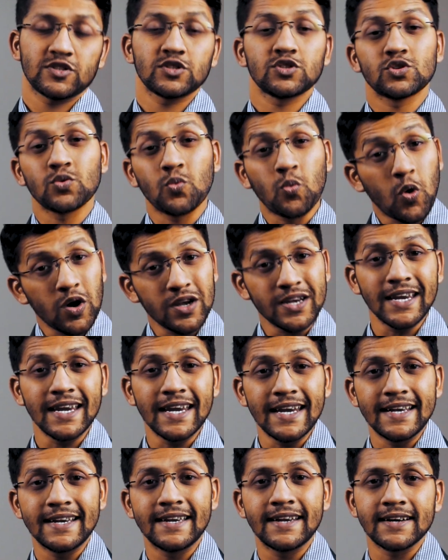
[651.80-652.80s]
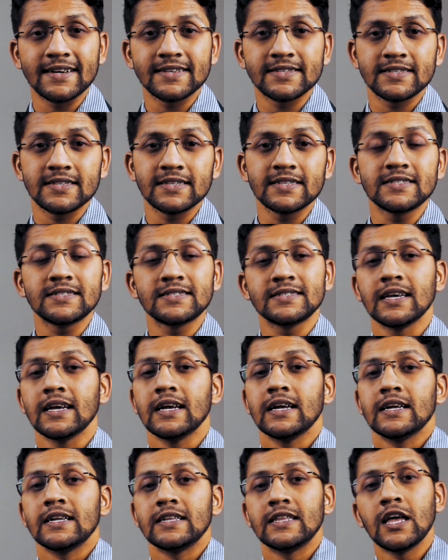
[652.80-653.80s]
So what it does is,
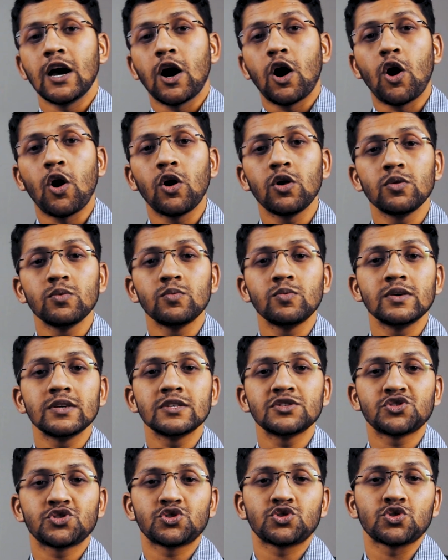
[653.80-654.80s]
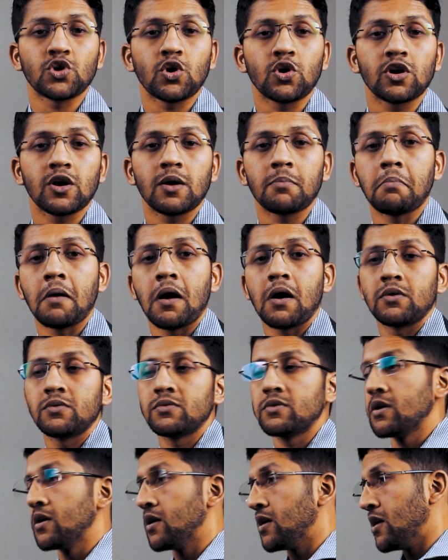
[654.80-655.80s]
they always talk
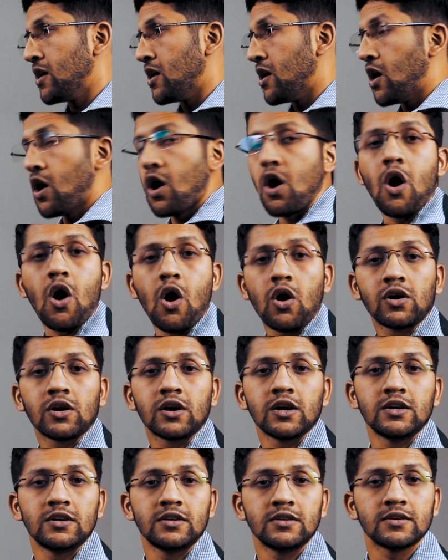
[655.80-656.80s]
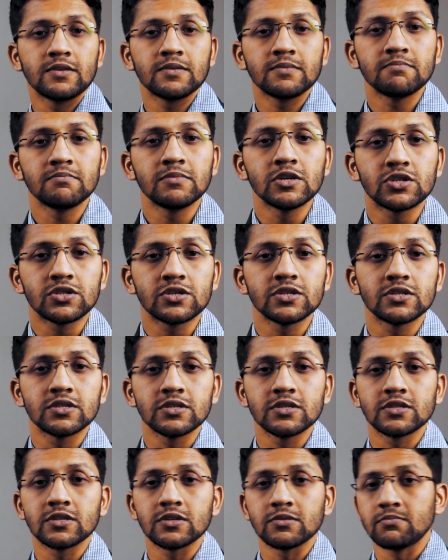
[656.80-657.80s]
about occult,
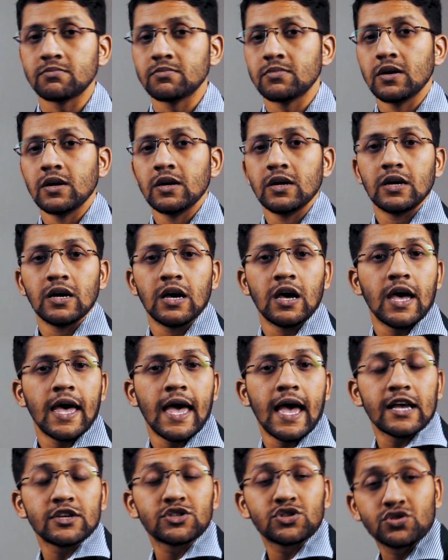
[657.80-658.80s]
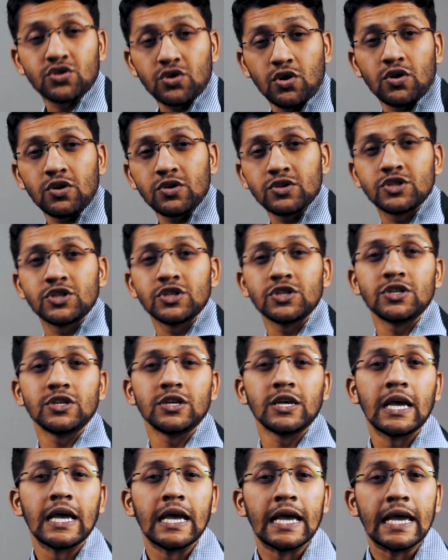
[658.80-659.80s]
mysticism, astrology,